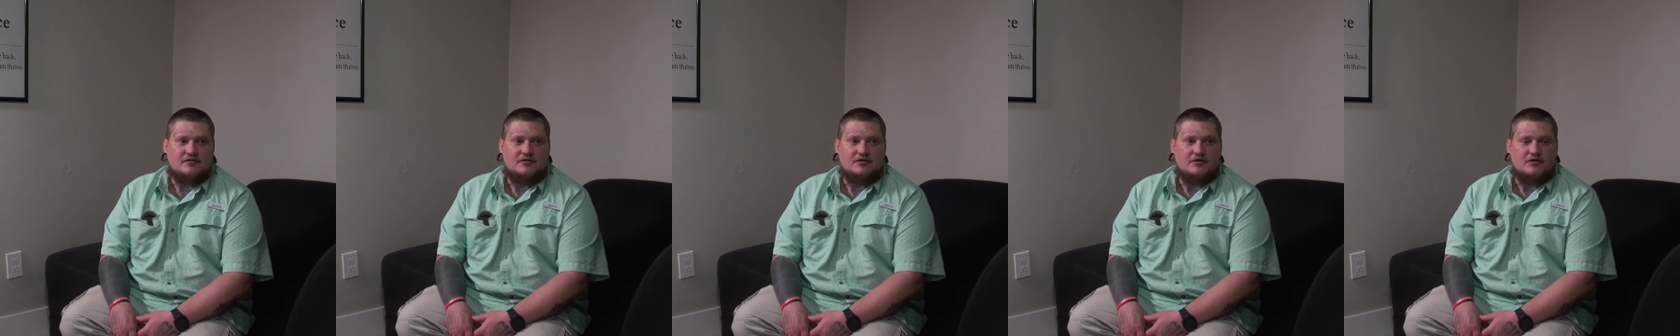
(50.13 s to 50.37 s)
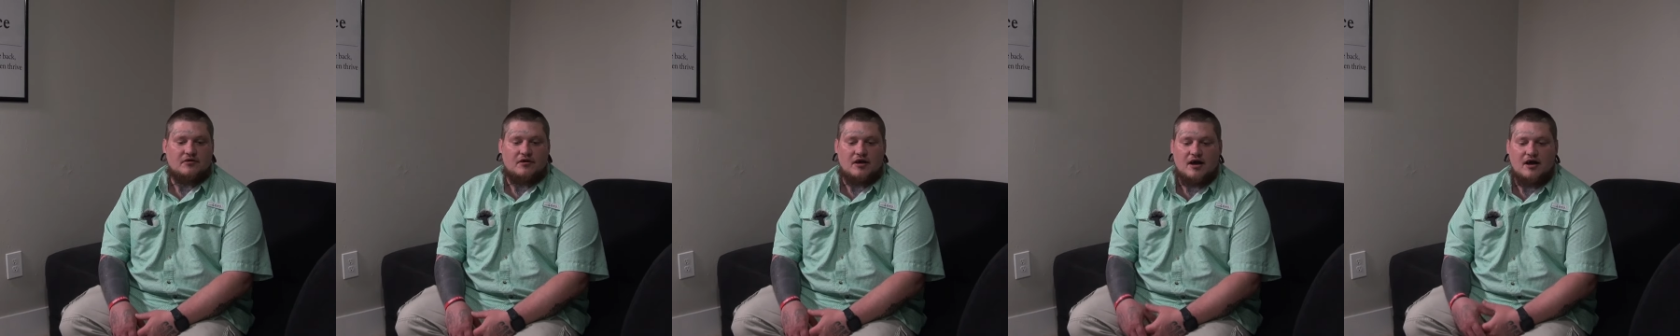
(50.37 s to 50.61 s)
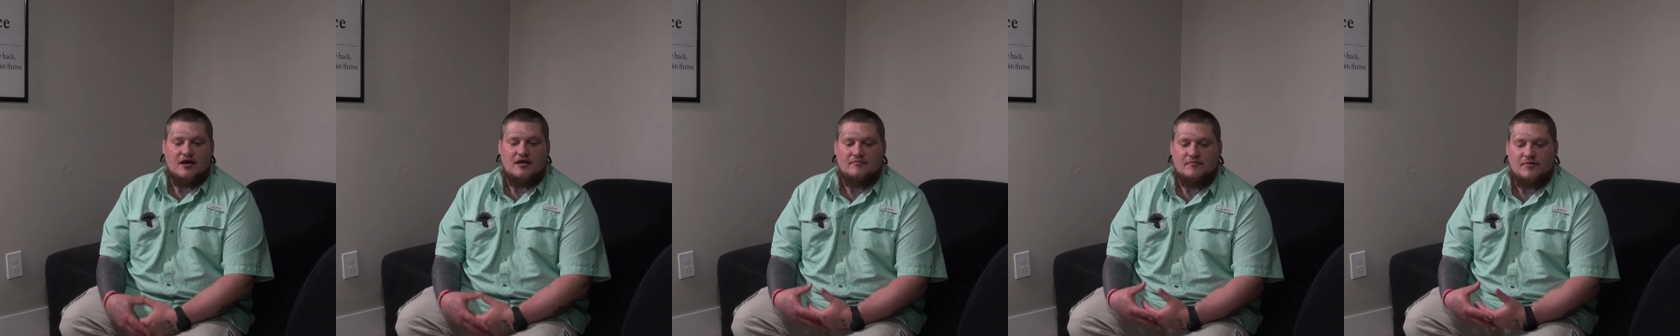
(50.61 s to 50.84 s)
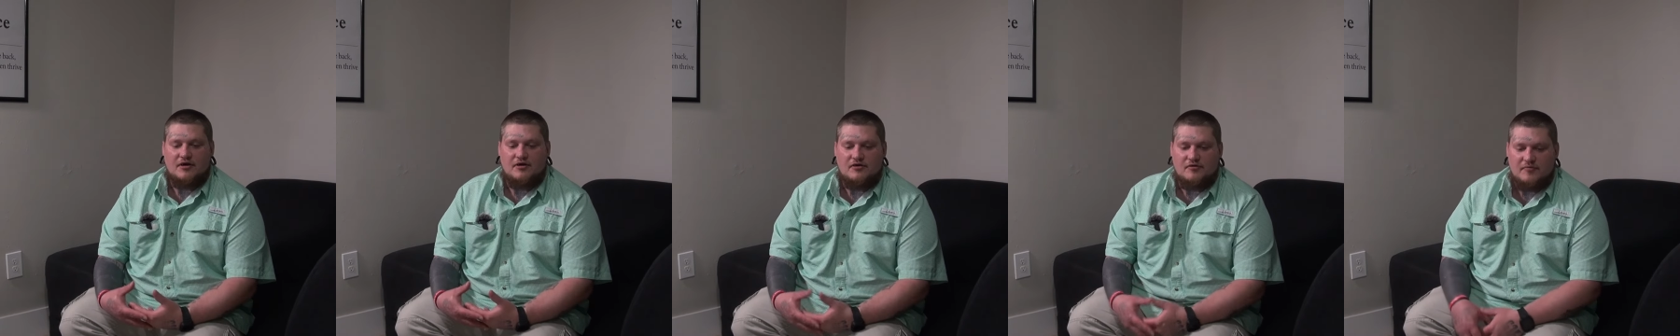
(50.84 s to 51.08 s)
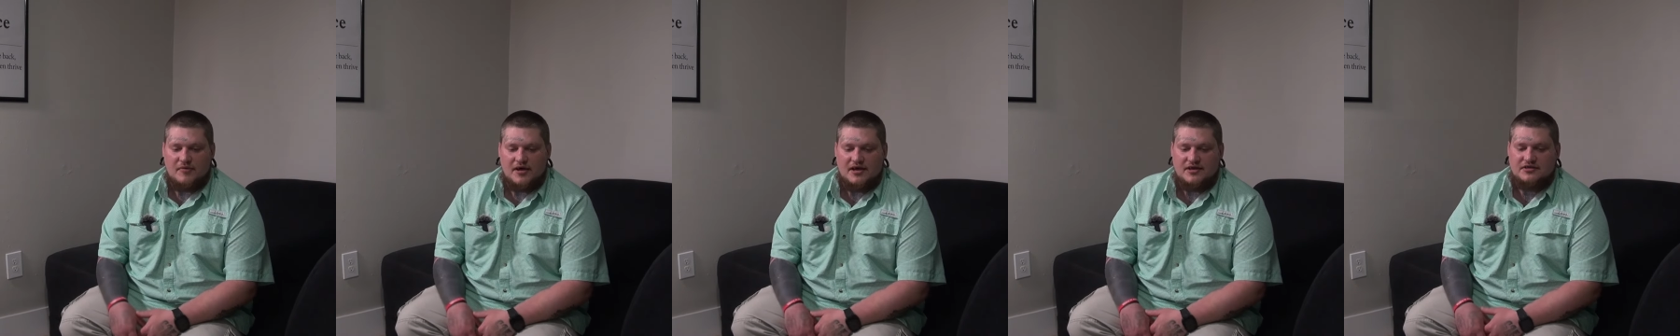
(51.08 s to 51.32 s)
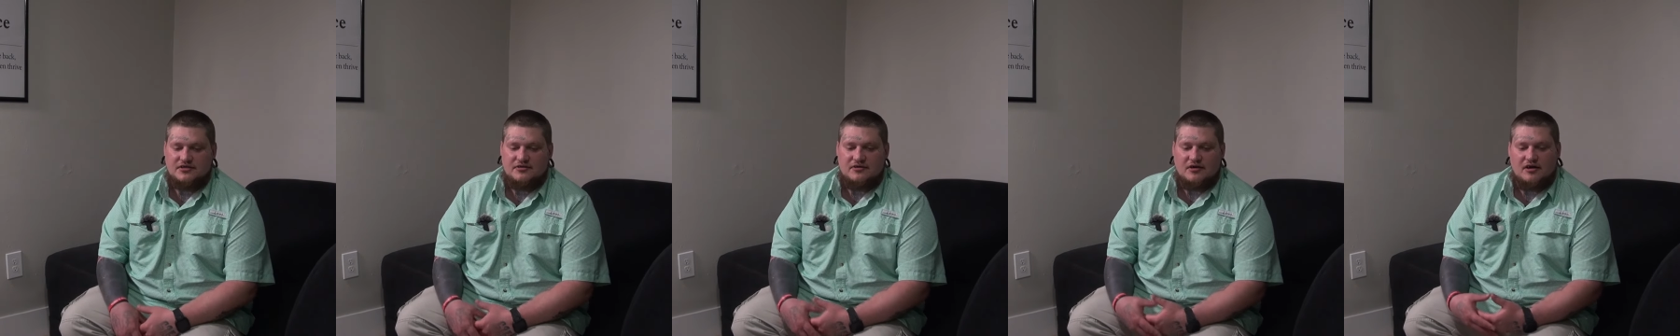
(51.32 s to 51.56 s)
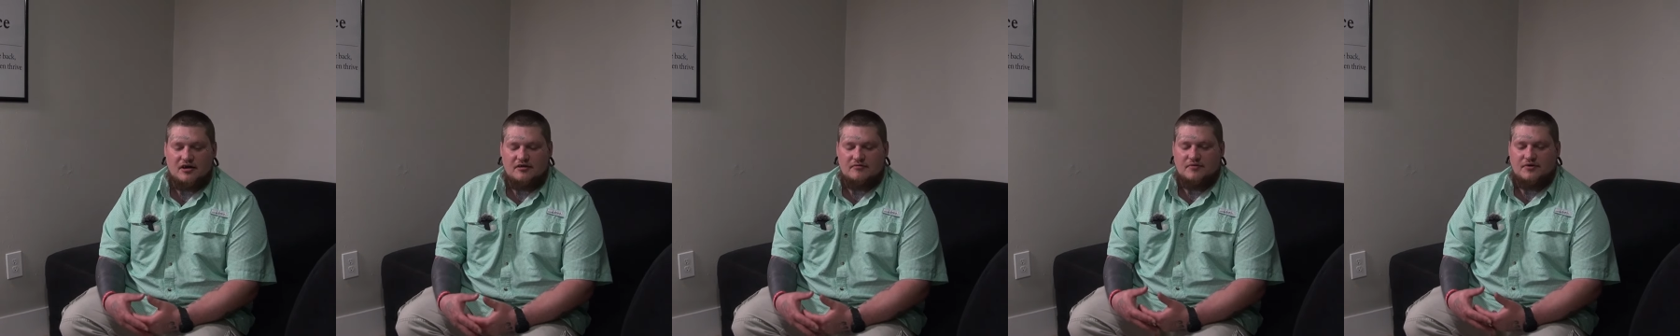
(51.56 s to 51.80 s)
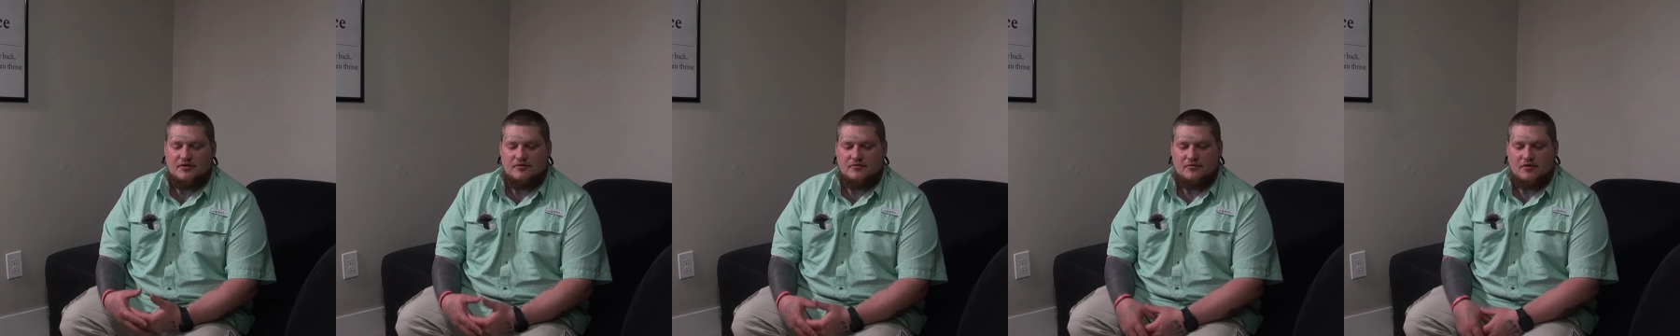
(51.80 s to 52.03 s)
I am my own master. I
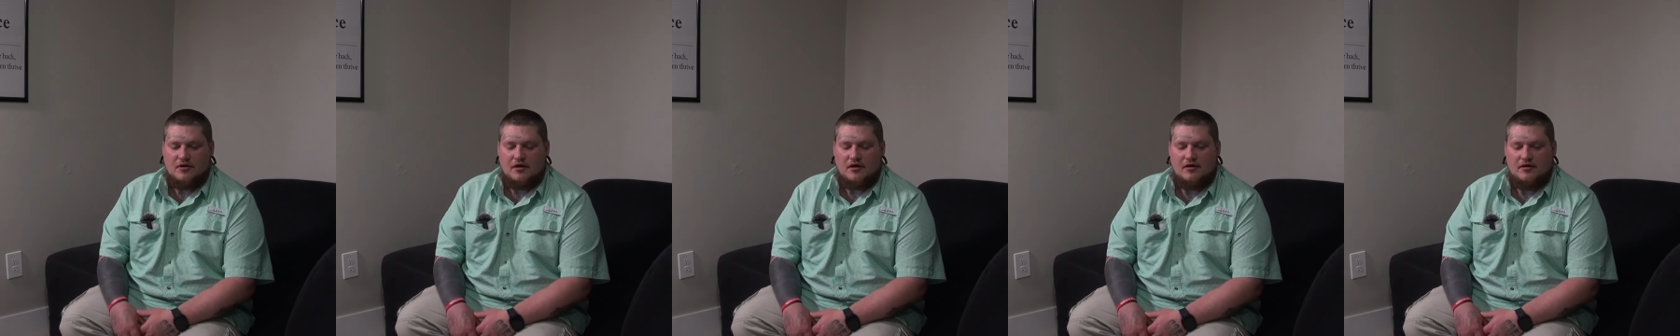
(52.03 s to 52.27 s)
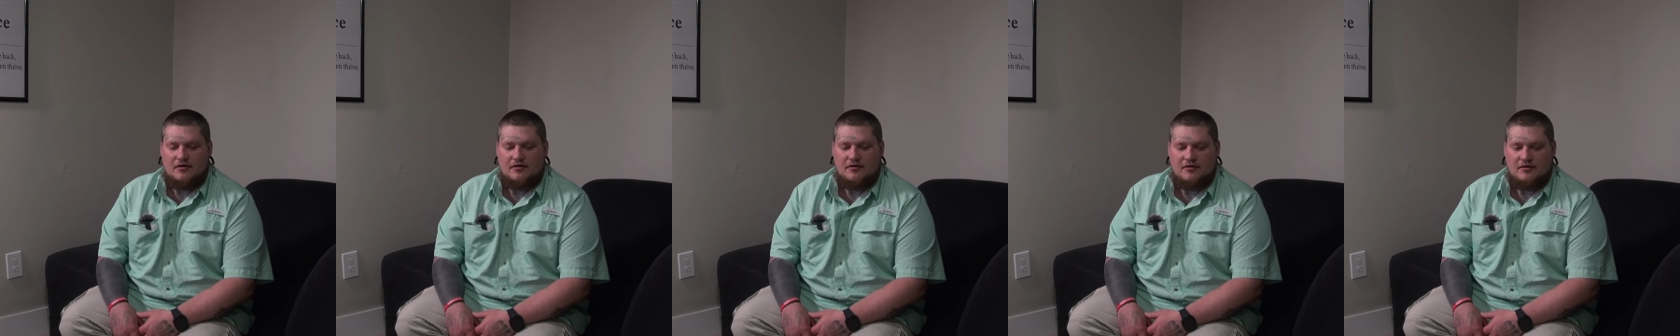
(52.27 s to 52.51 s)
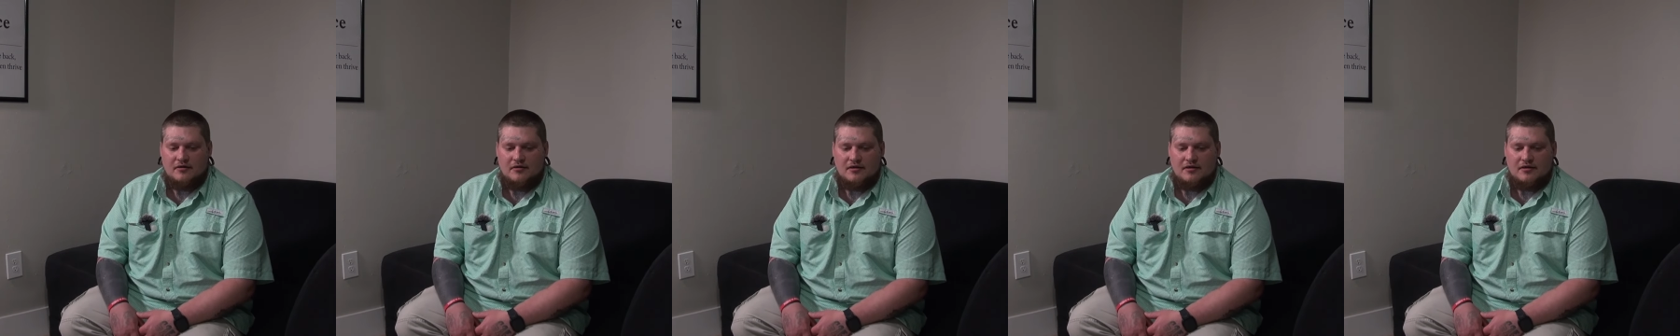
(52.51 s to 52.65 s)
am my own God.